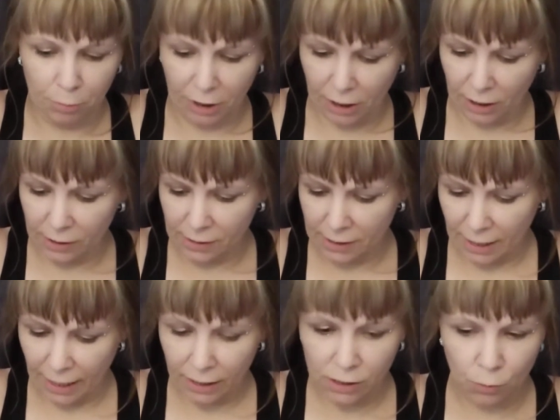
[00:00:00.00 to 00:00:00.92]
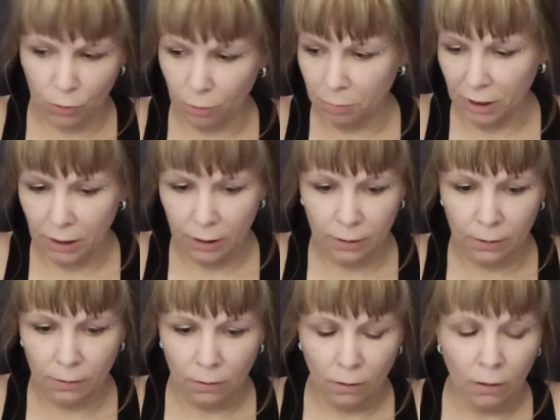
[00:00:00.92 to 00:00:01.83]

because next will be